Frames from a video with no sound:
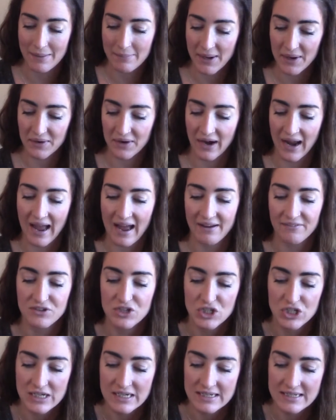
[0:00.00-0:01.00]
out our half
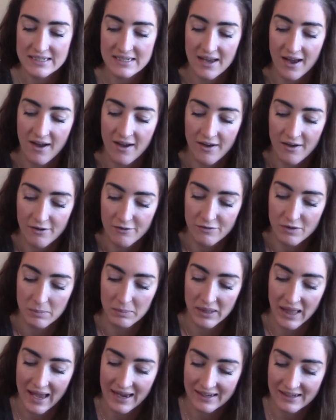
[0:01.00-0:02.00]
sheet of
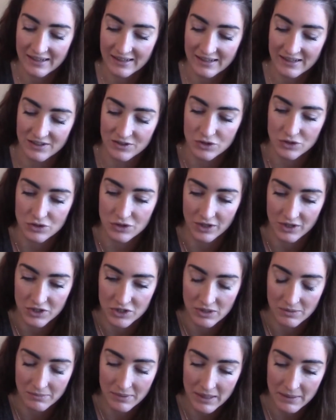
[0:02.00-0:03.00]
black
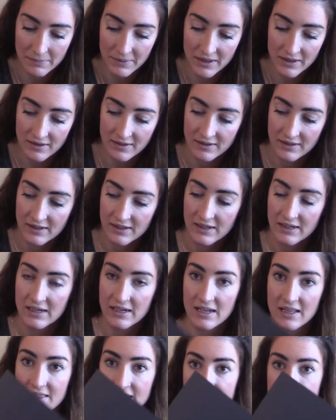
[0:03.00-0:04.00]
construction paper.
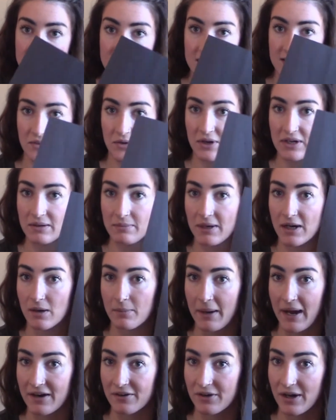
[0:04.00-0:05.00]
This is going to be our
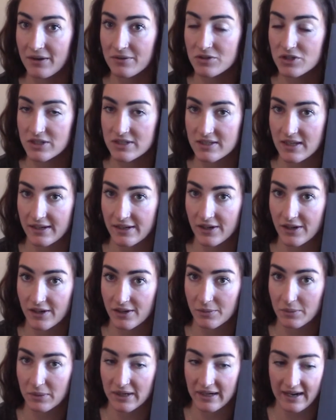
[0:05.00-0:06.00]
background. Just like her,
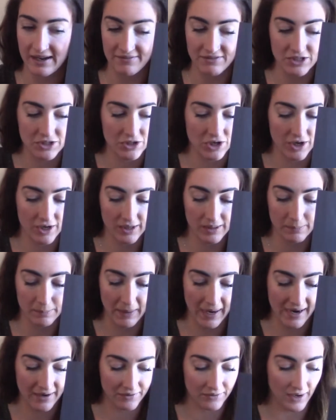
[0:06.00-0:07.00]
we're going to have a dark
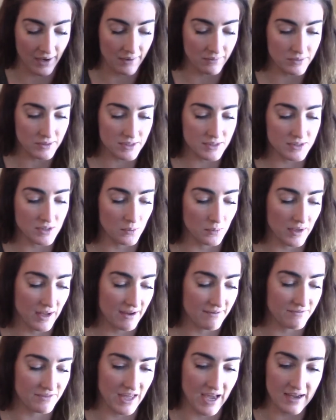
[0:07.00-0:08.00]
background. So we'll
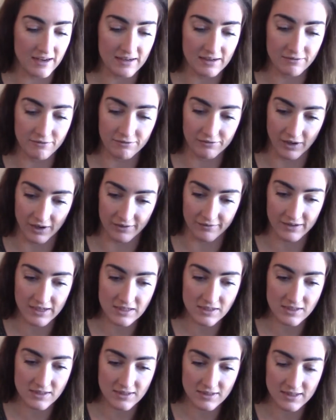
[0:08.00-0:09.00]
have that in front of
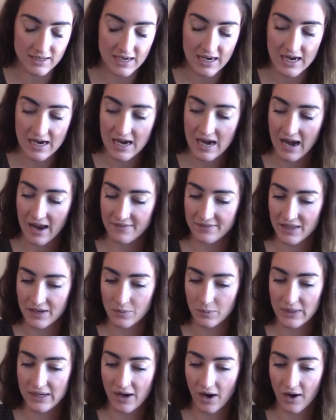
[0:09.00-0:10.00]
us. And then
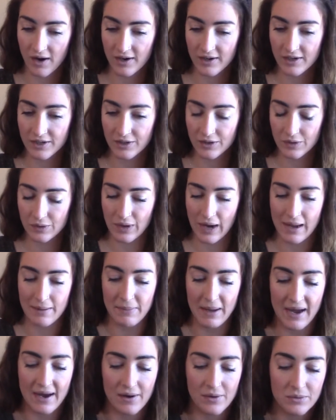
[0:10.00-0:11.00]
we are going to grab
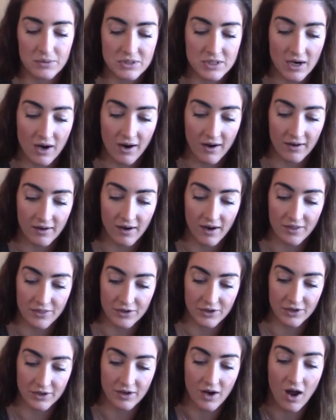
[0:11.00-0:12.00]
out our
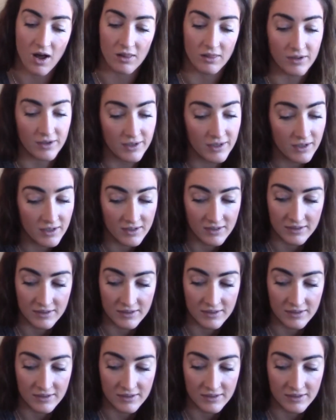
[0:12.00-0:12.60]
other color.